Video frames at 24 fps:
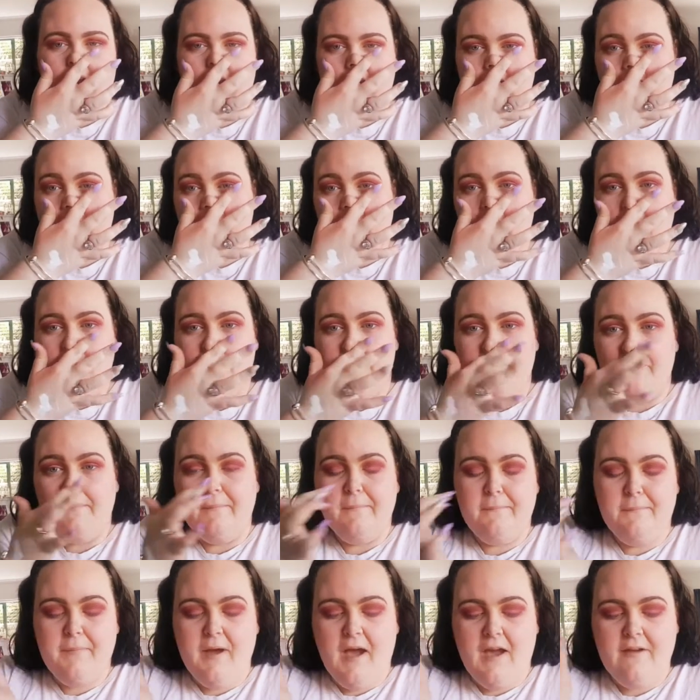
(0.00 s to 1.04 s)
But
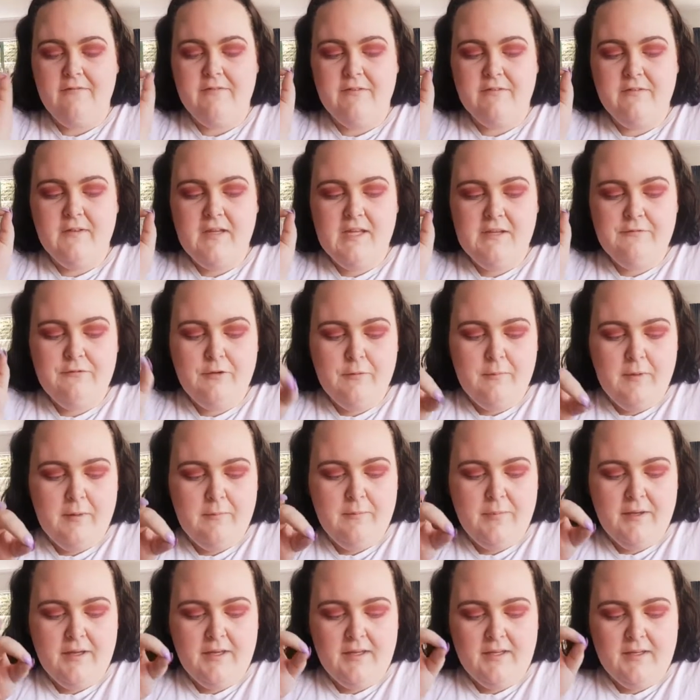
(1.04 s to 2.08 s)
I vividly
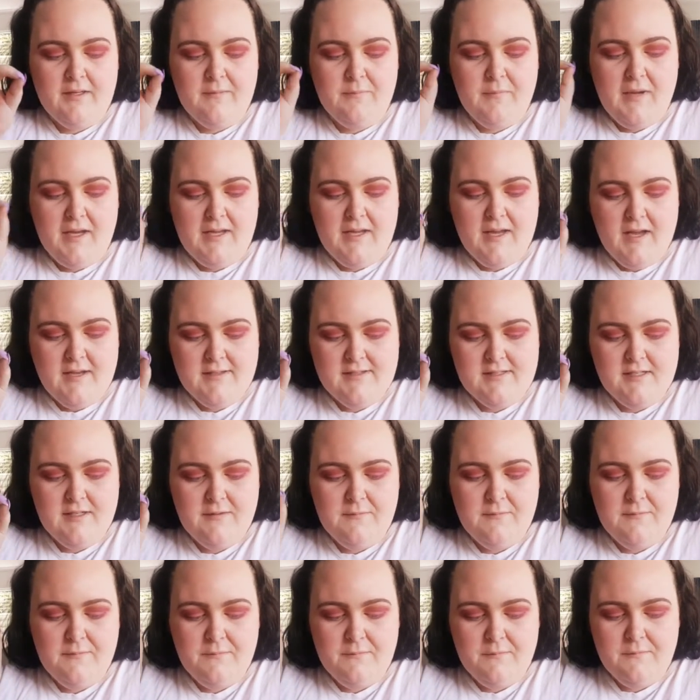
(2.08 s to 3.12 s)
remember my
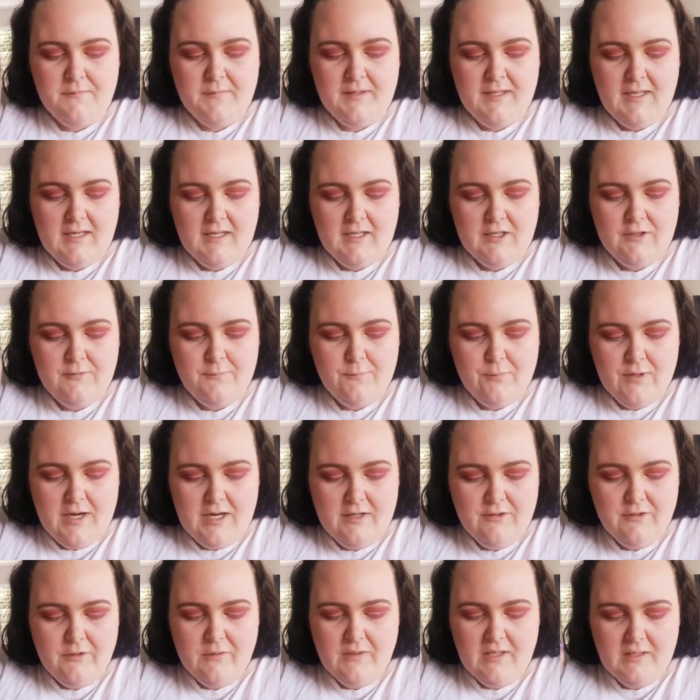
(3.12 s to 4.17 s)
cousin getting a brand
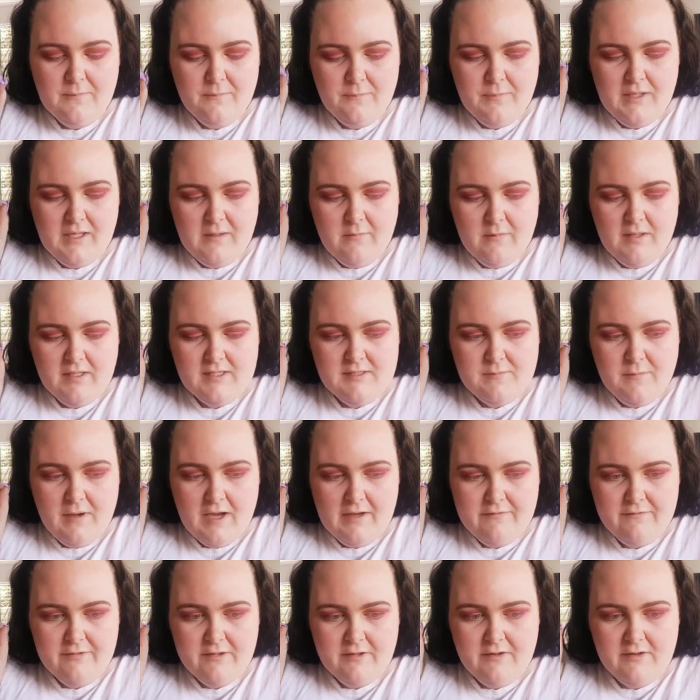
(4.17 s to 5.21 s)
new BMX
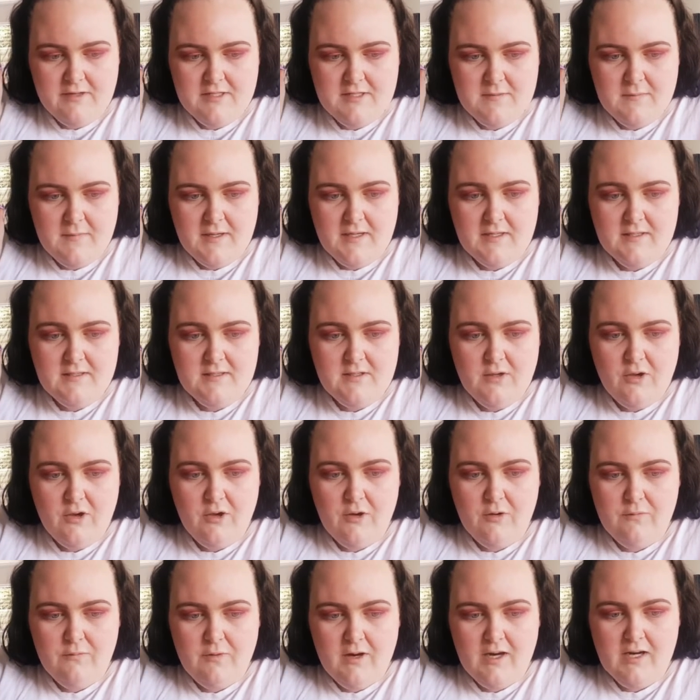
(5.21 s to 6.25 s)
bike for Christmas,
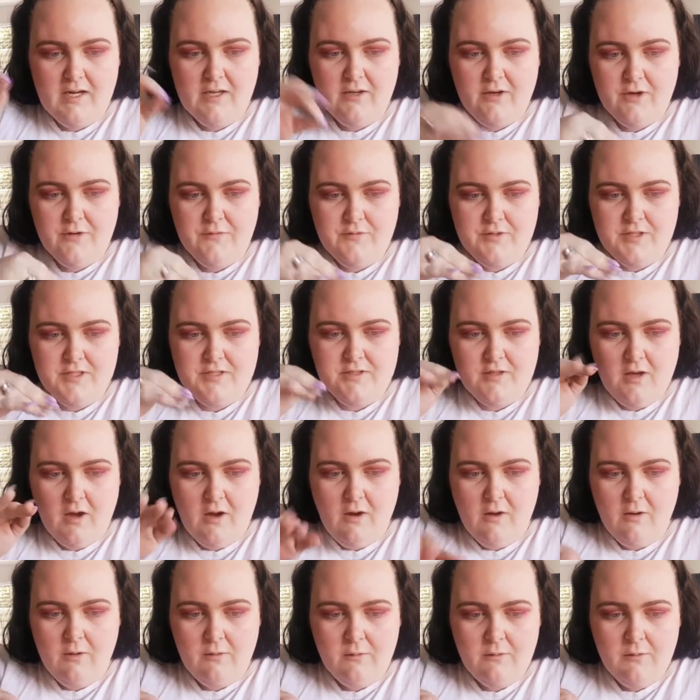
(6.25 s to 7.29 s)
her riding over this
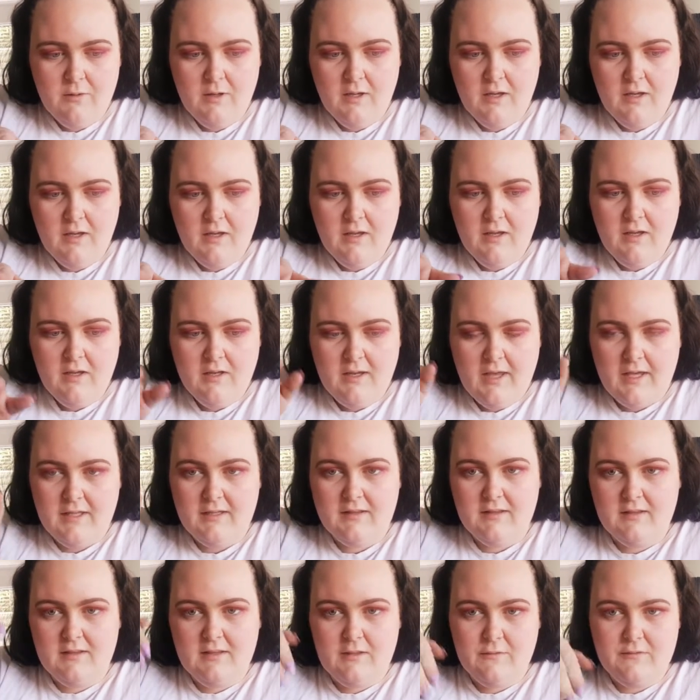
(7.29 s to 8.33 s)
hole, like
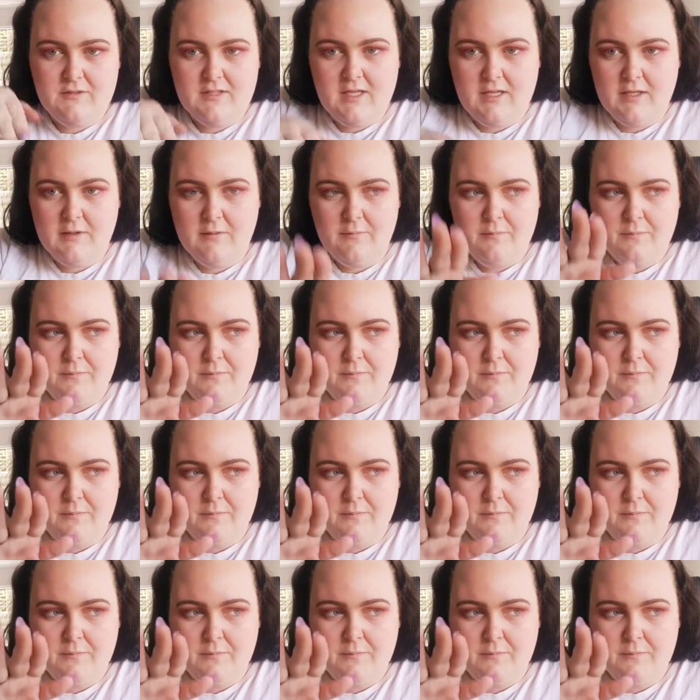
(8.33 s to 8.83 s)
there was like a